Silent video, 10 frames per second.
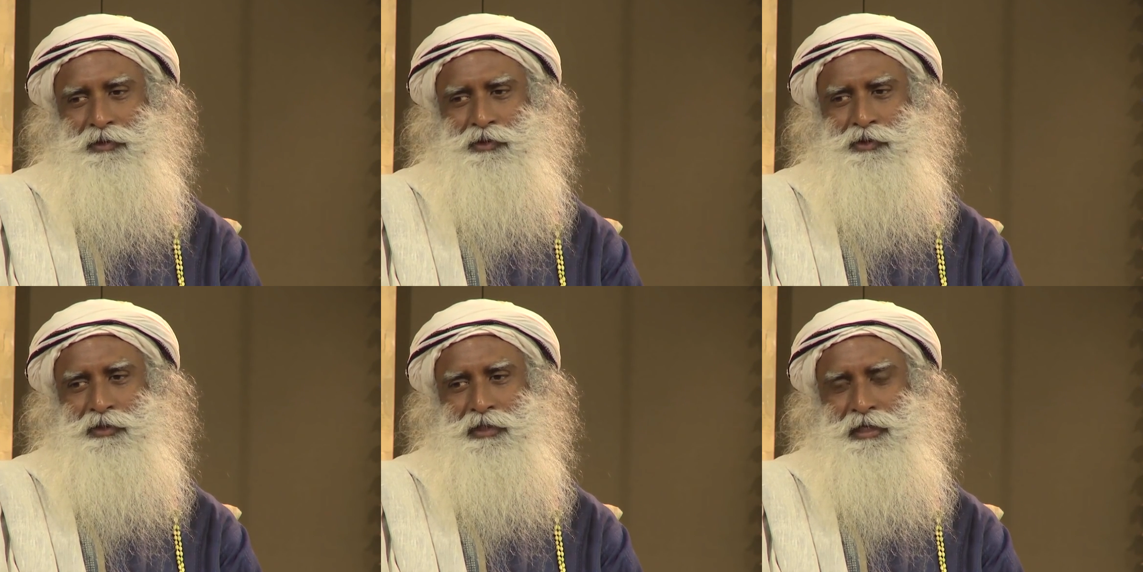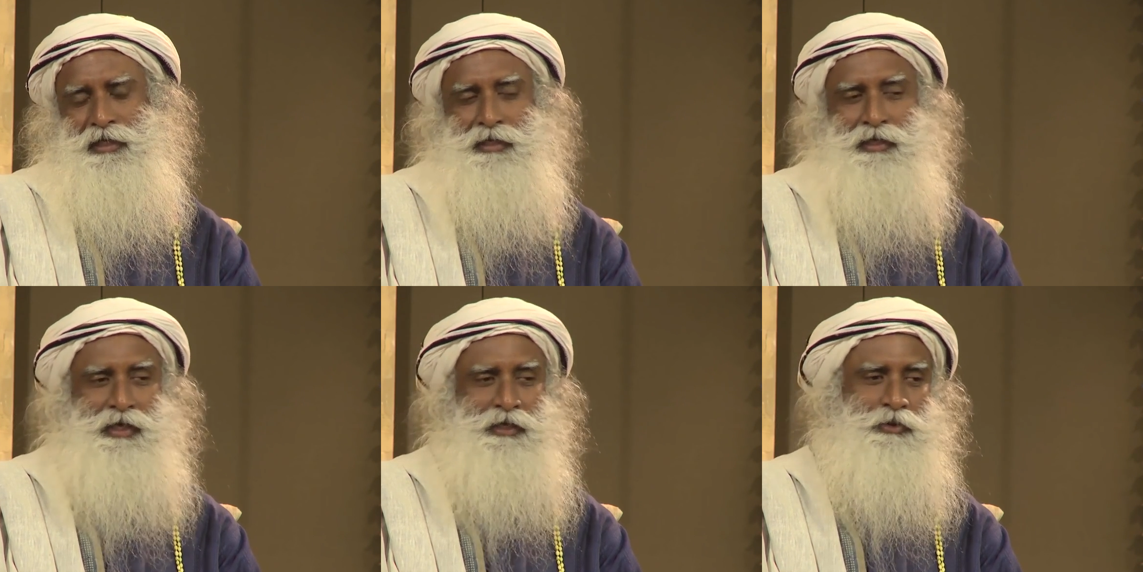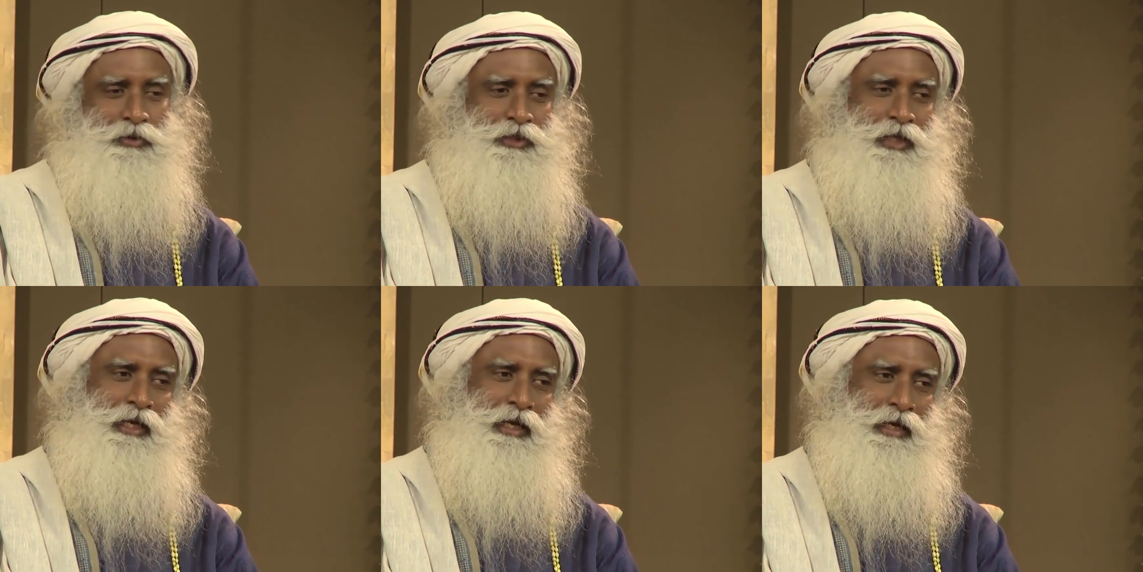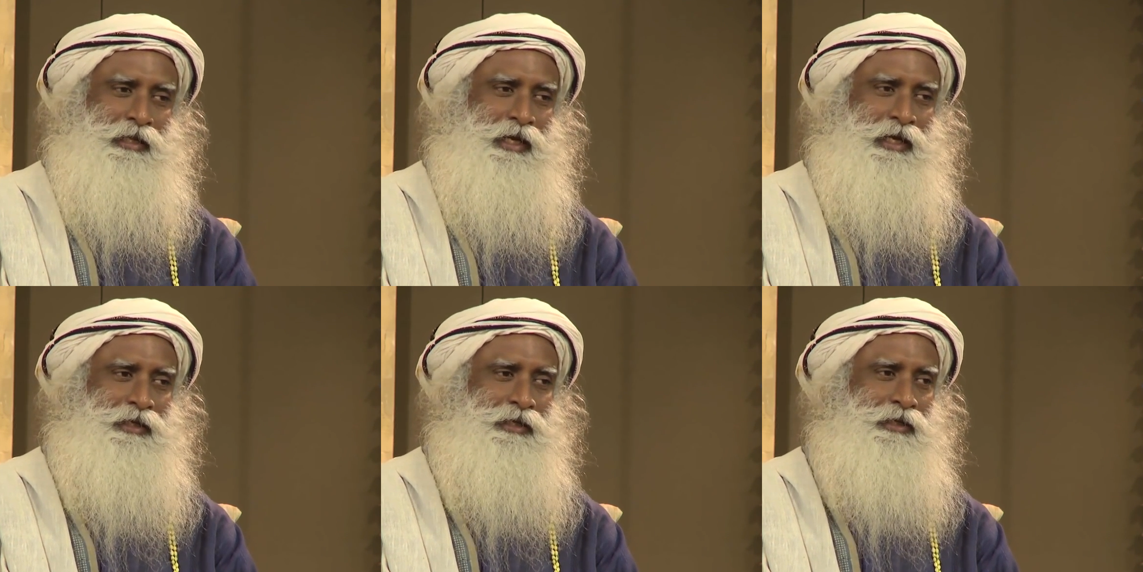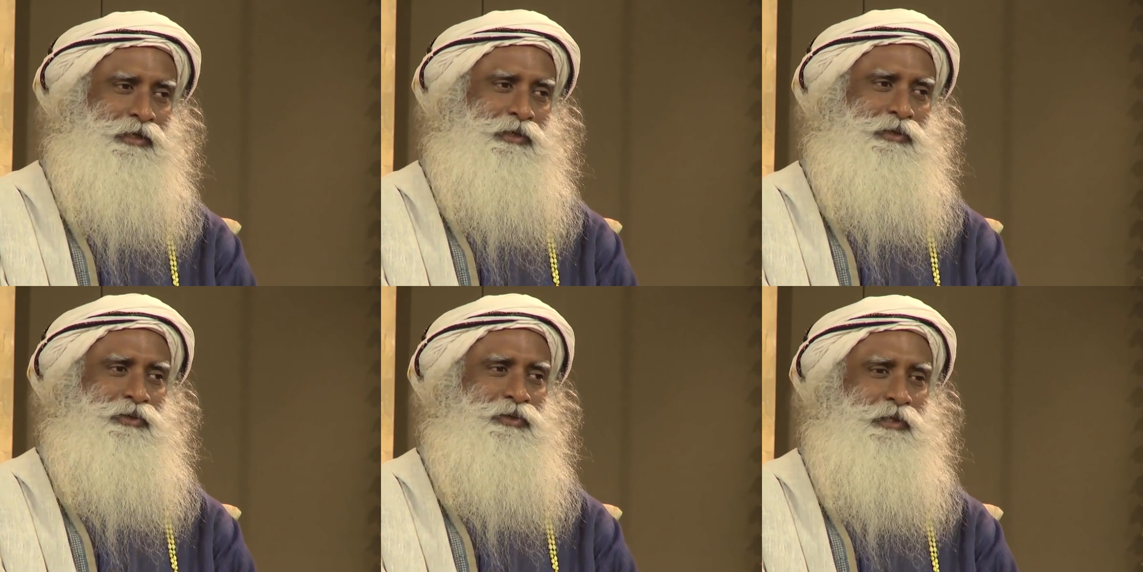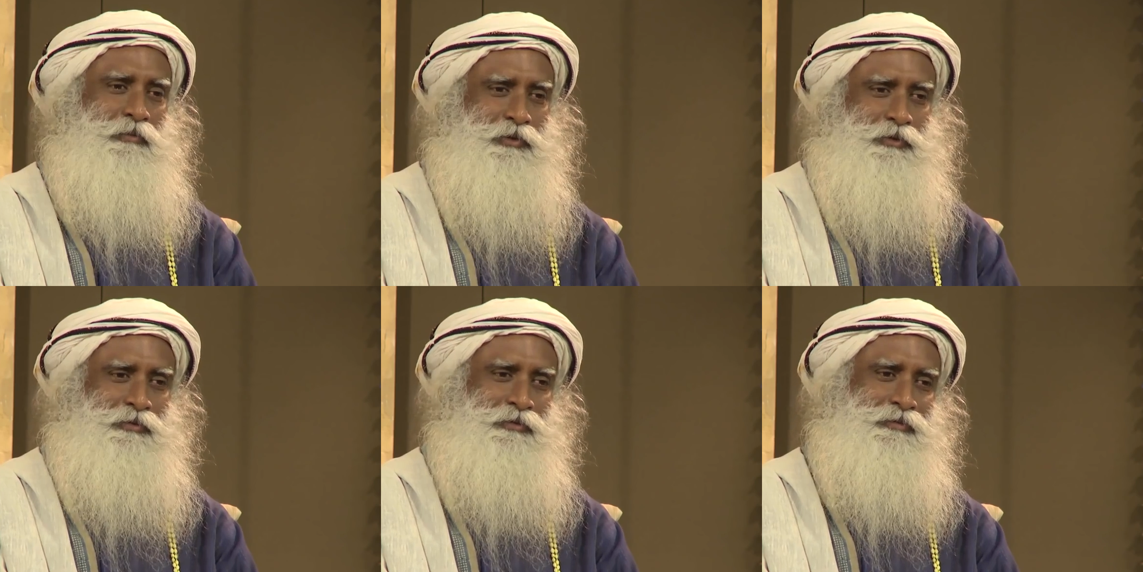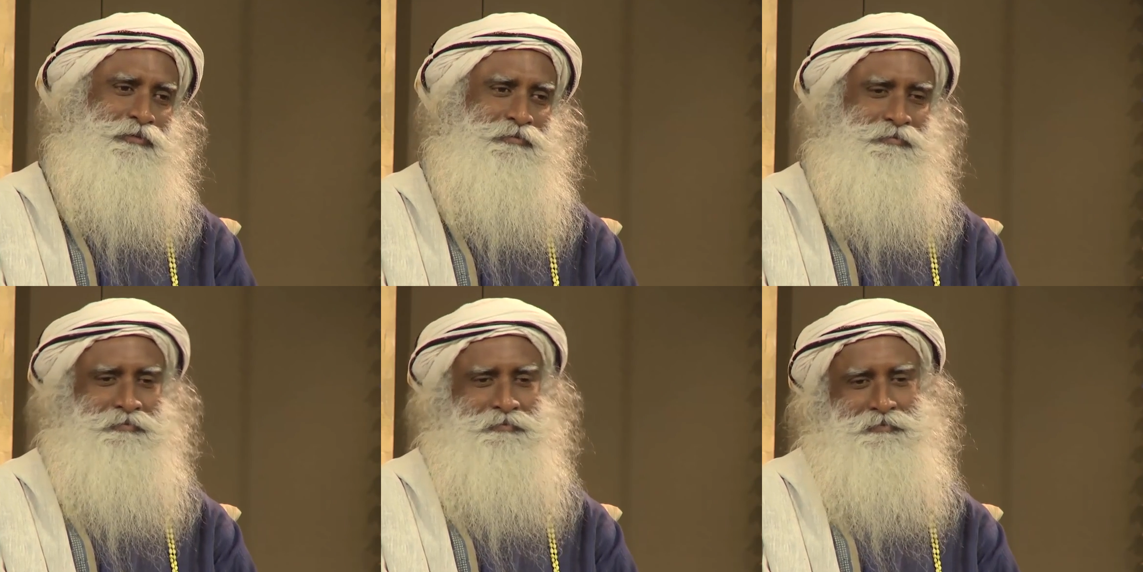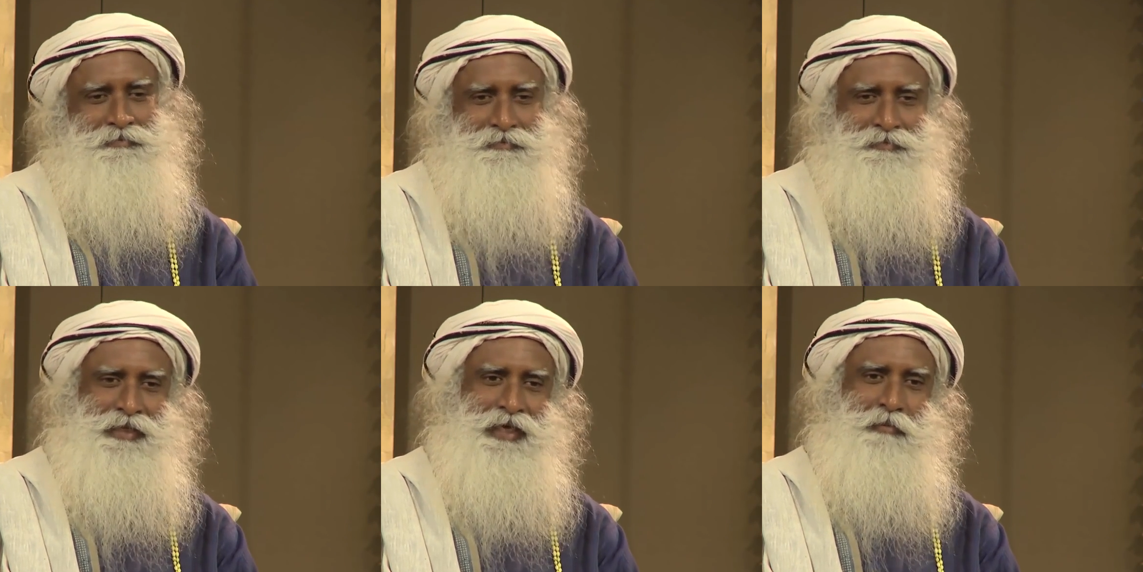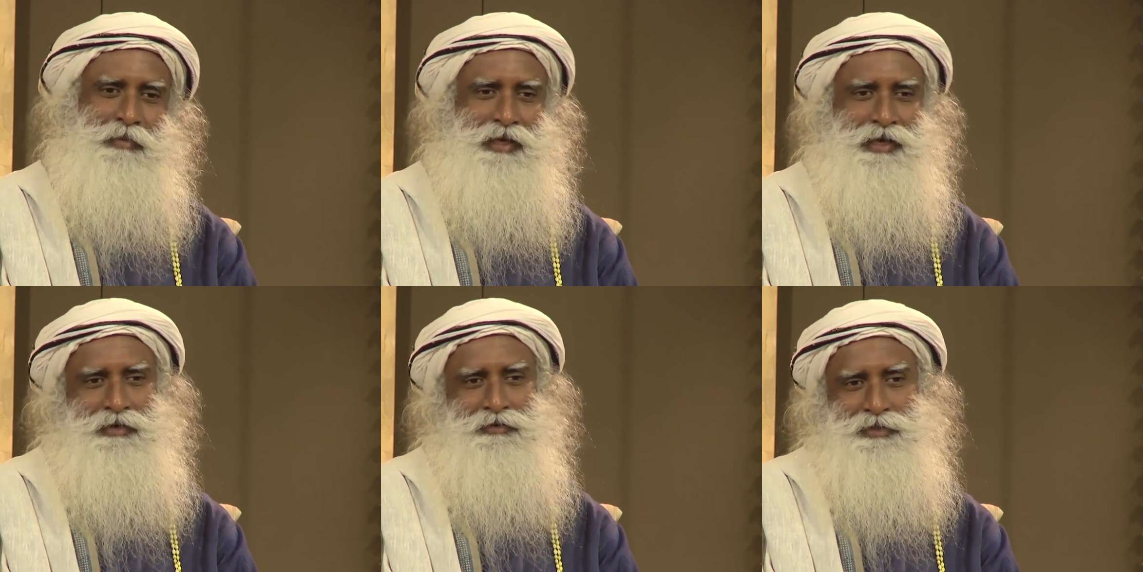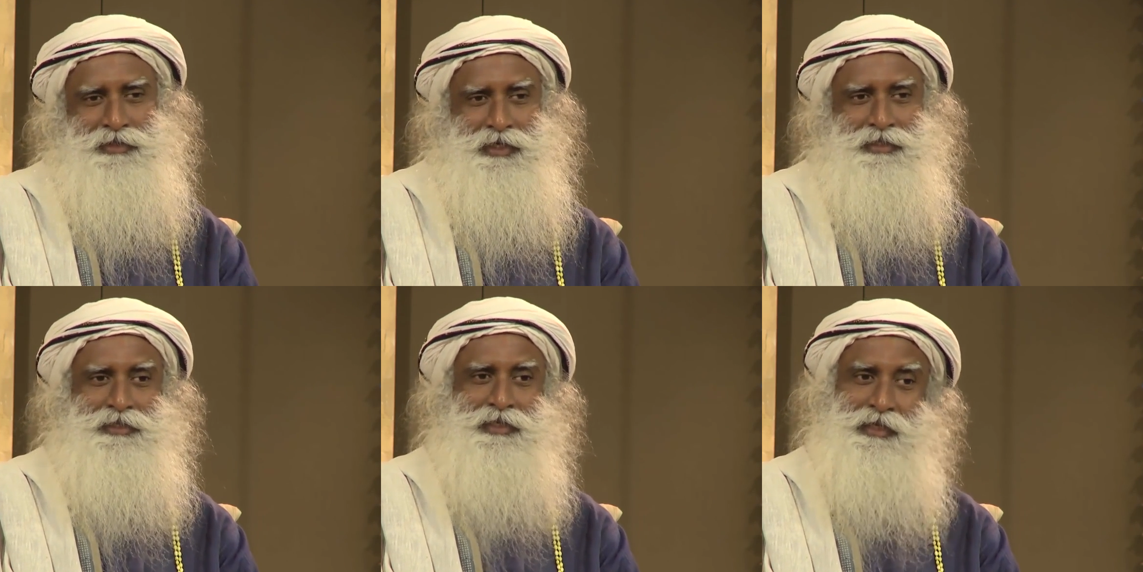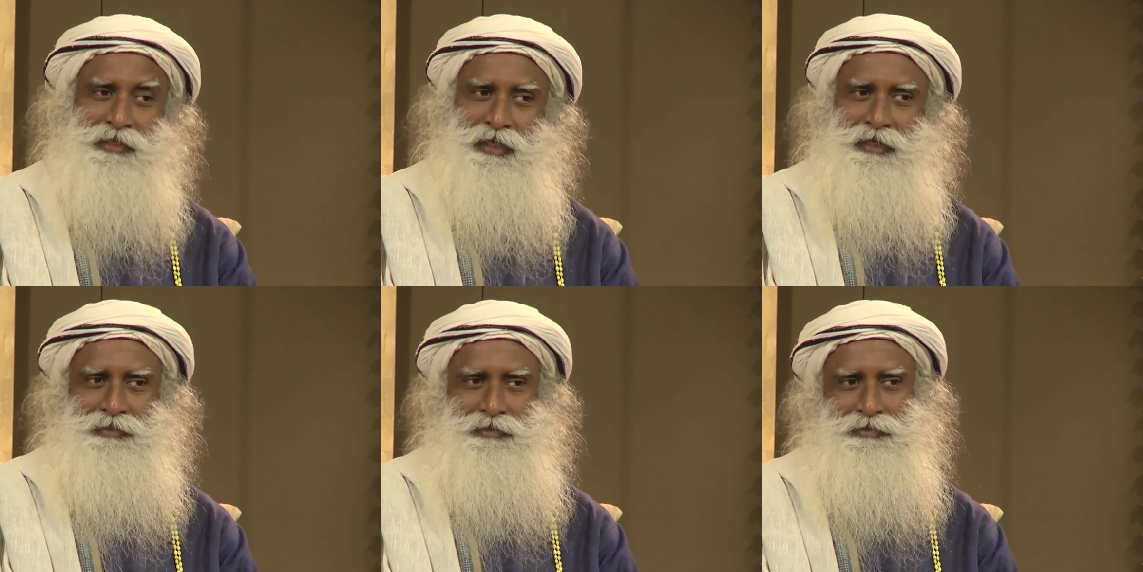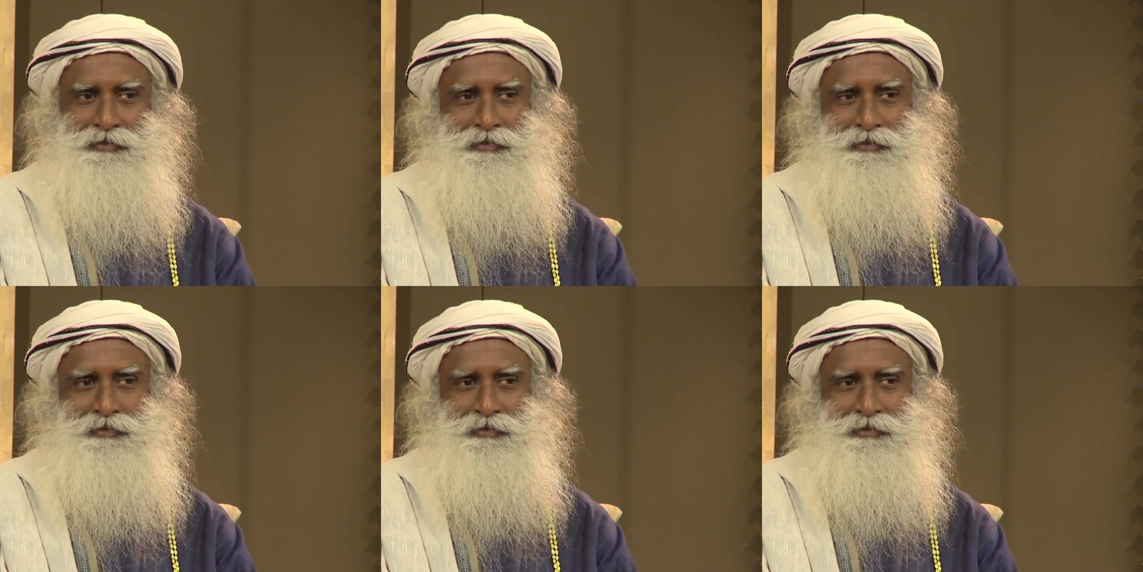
you sit like that, you stand like that, you seem to amble around just like that.